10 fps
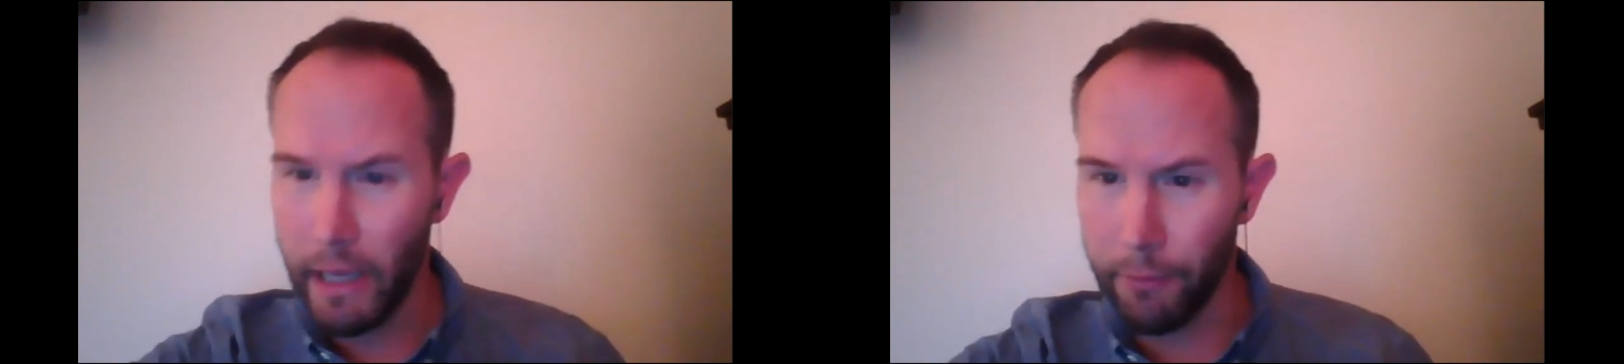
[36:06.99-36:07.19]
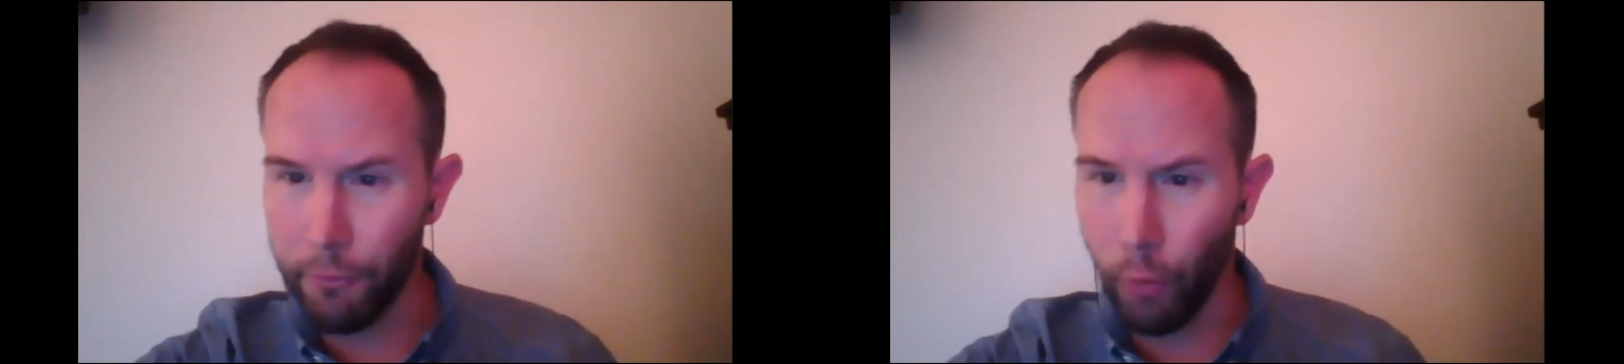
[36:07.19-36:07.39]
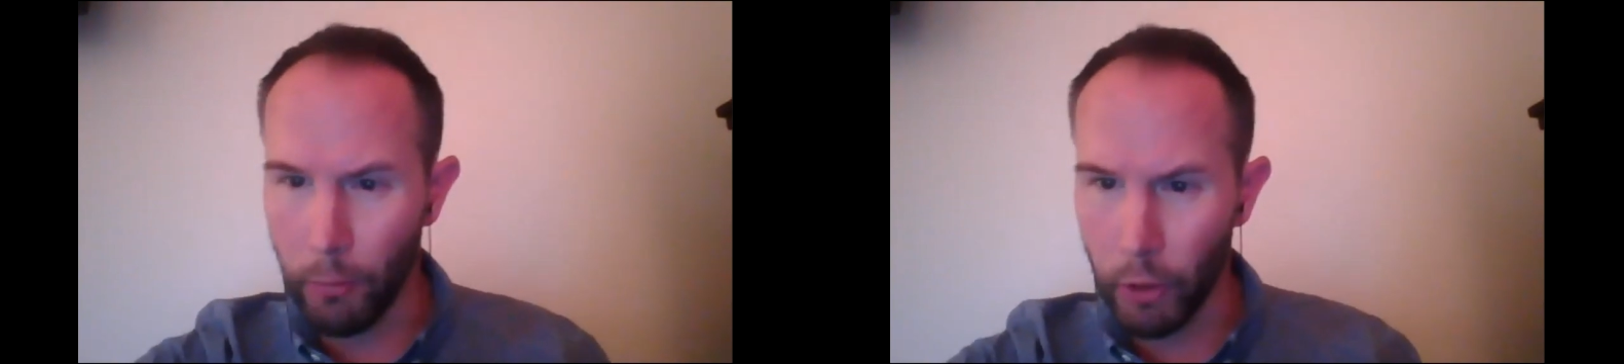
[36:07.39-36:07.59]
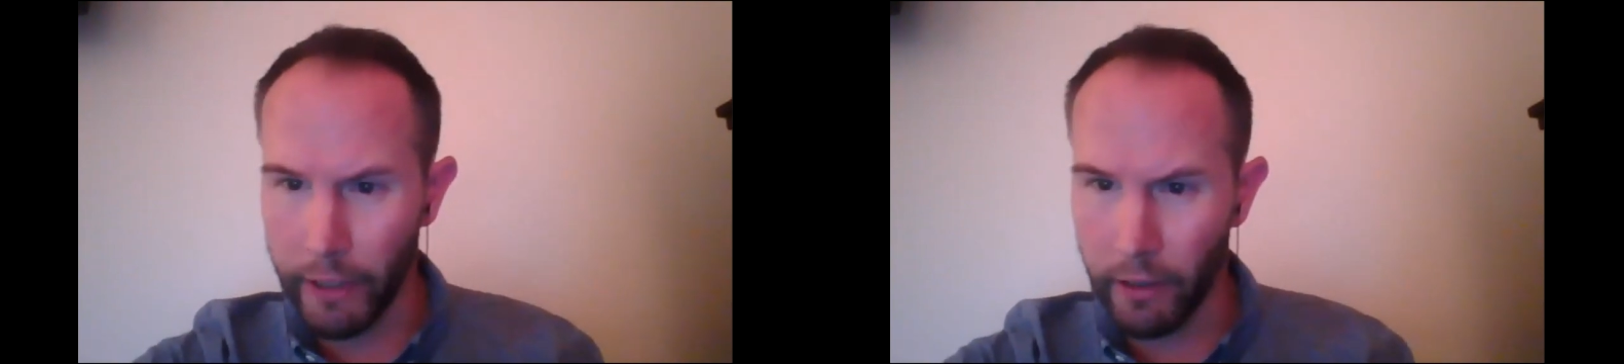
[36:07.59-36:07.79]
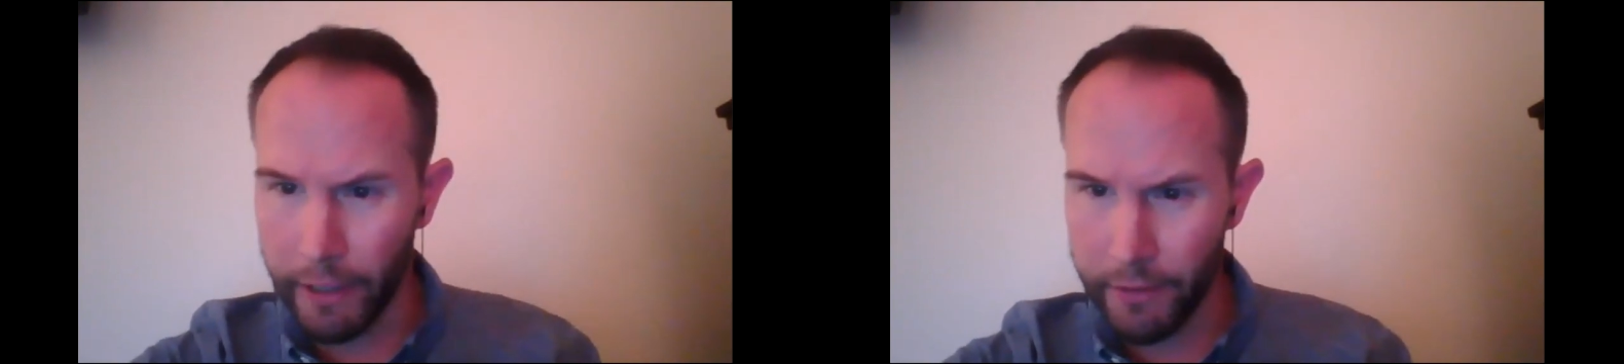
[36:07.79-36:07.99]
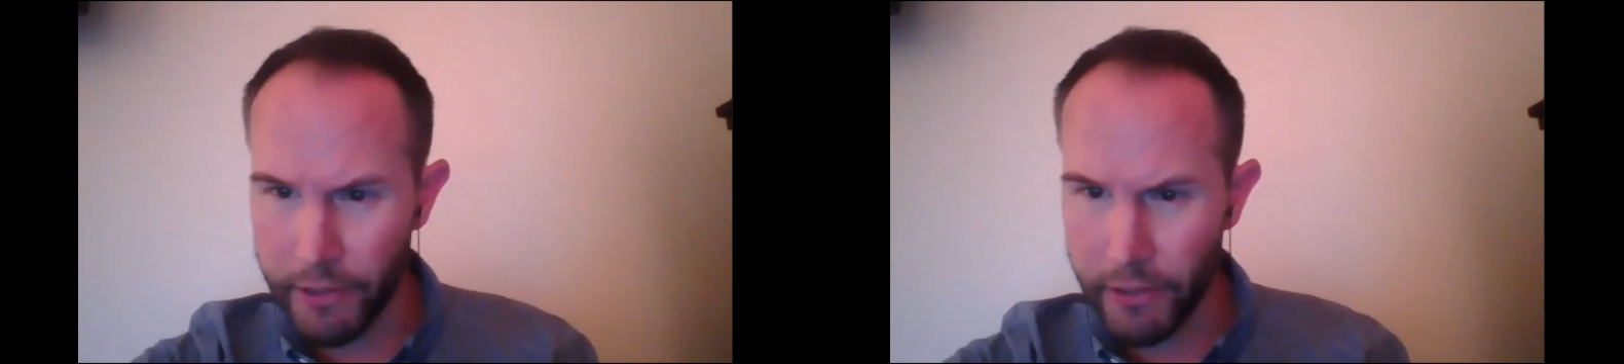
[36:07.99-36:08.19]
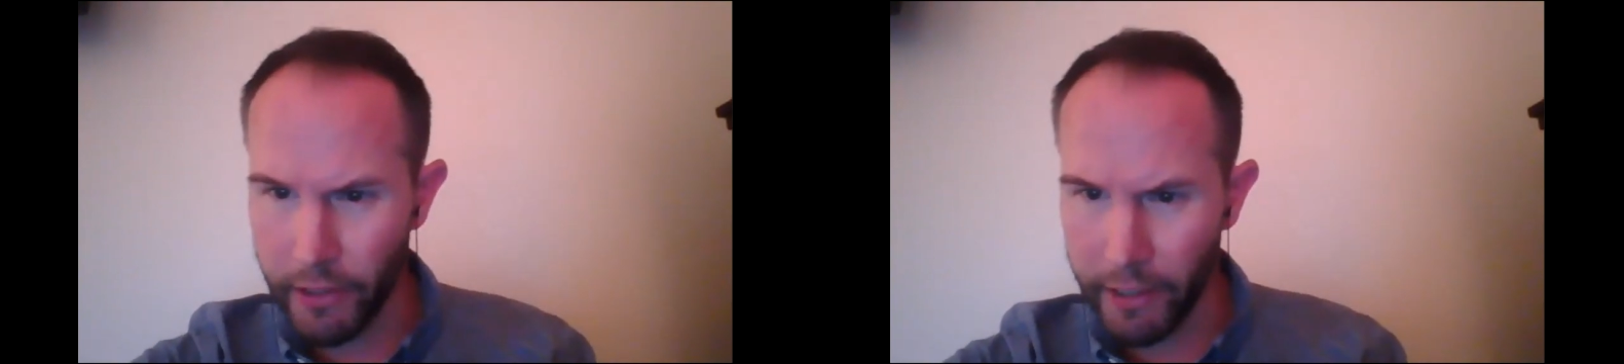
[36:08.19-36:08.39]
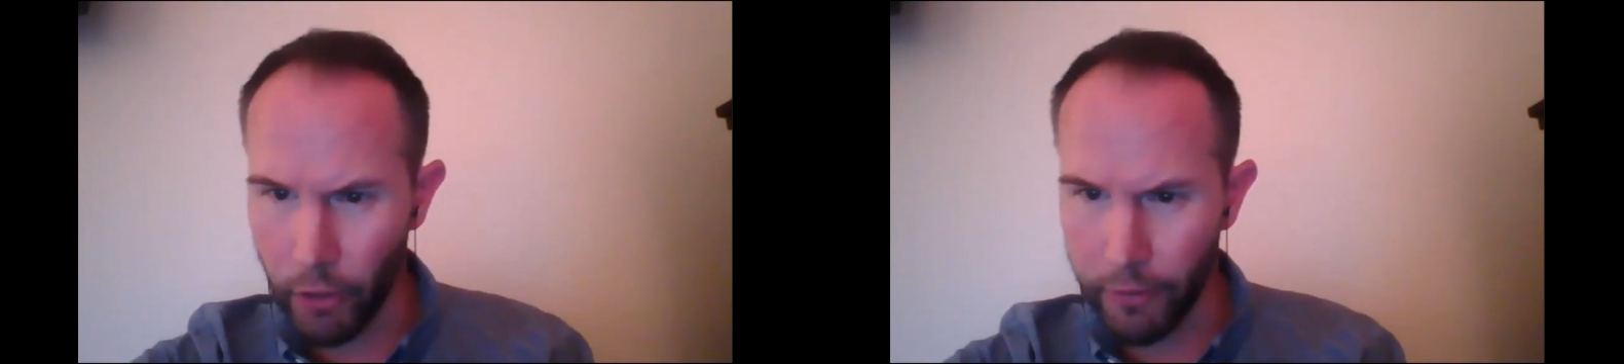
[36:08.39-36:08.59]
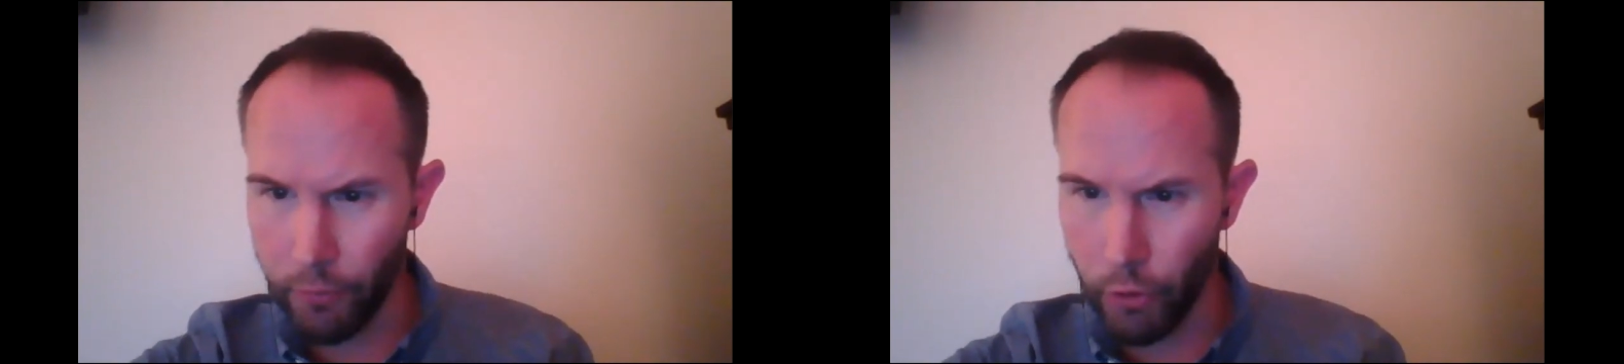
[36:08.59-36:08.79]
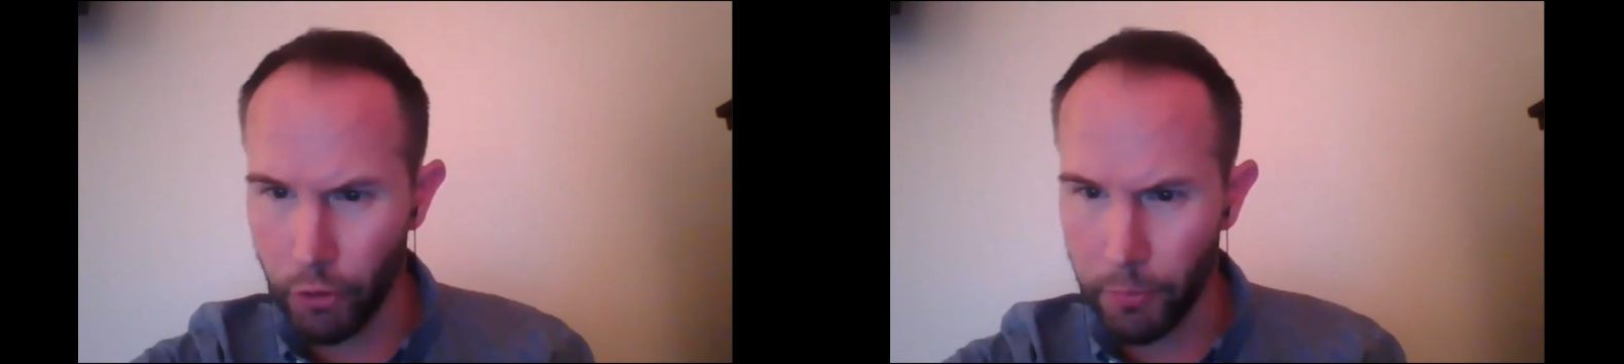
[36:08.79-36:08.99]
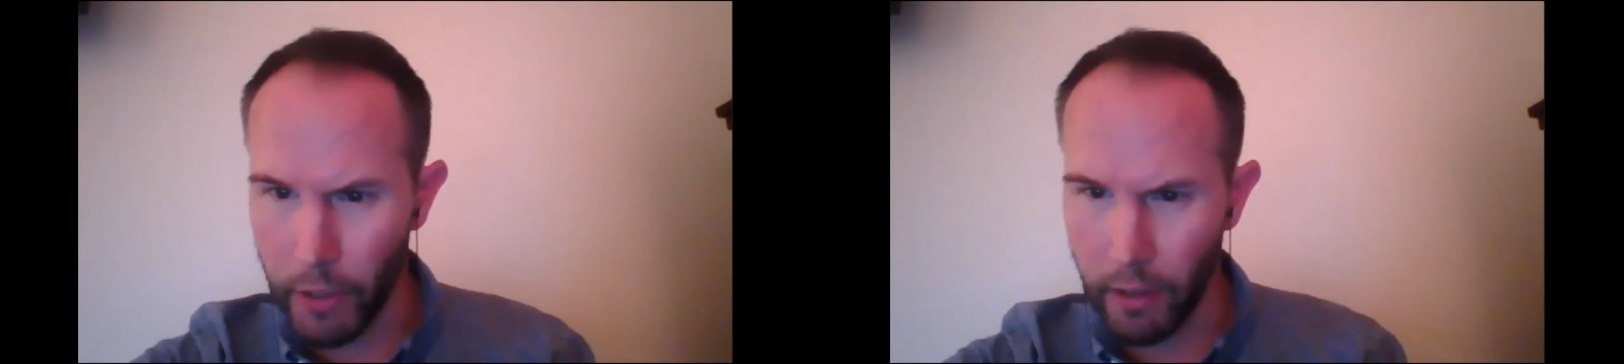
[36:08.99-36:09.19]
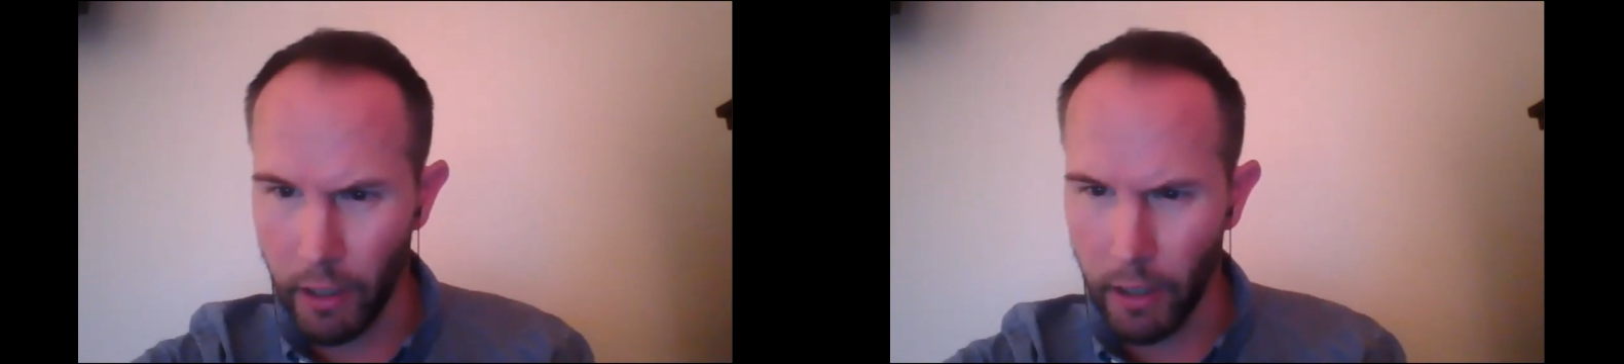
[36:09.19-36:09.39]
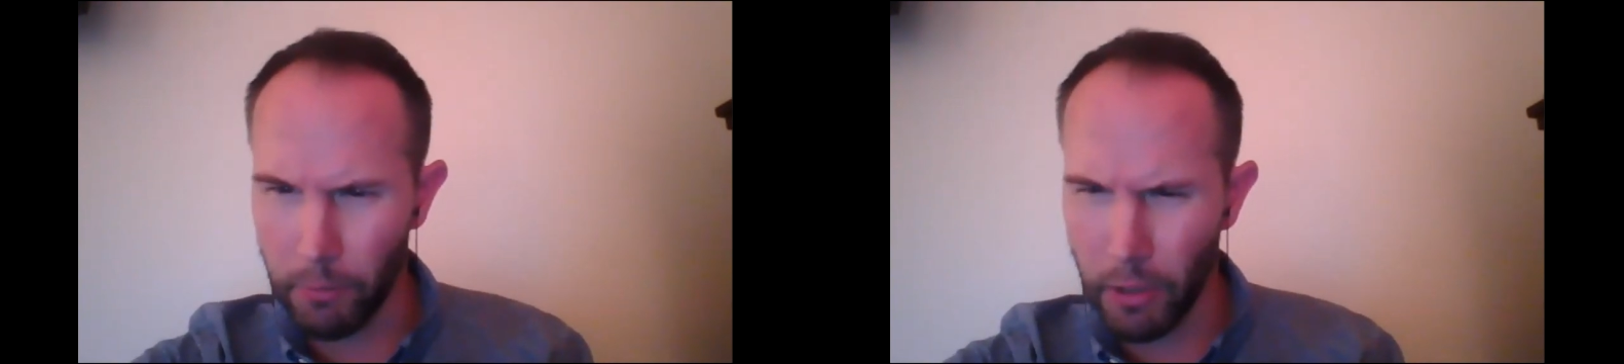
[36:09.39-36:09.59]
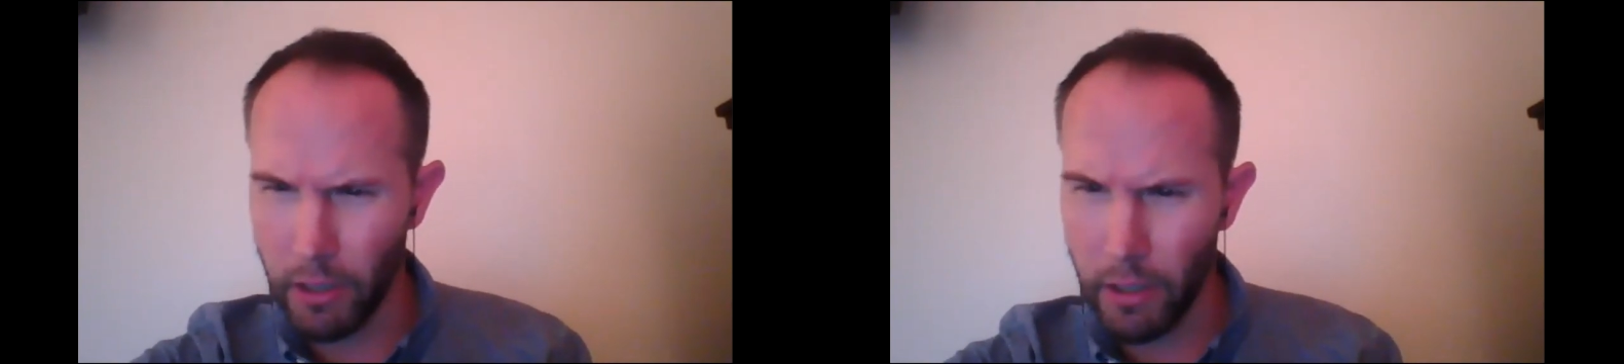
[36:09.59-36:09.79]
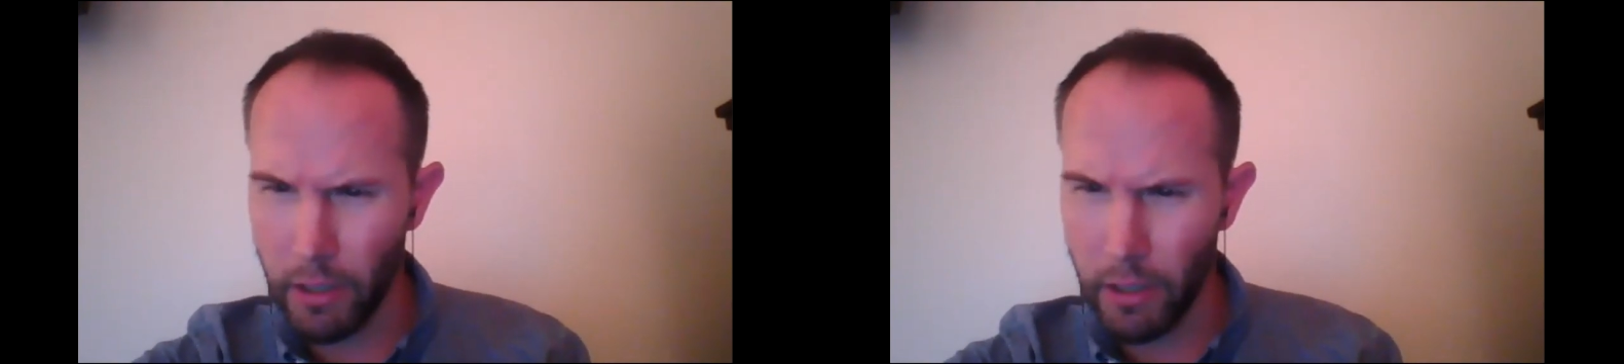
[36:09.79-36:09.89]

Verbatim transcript: informally like this as I go through, but um,